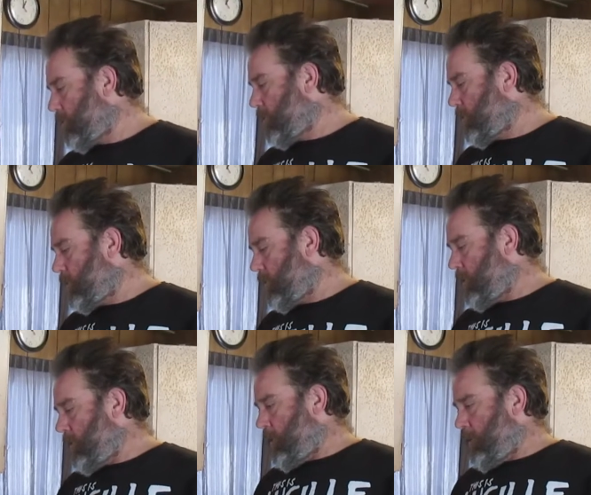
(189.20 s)

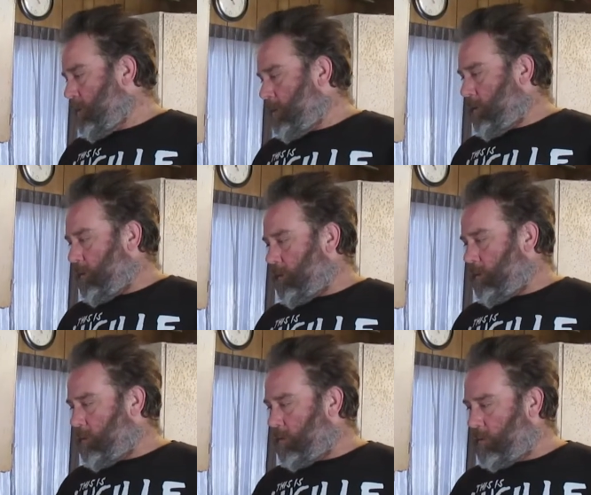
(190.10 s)

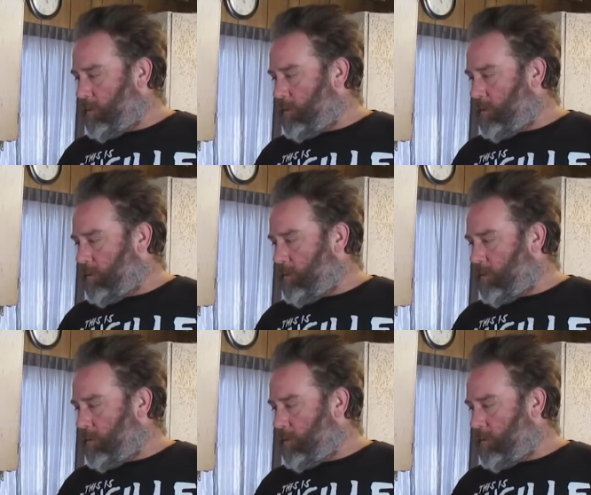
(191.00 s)
Nothing is said.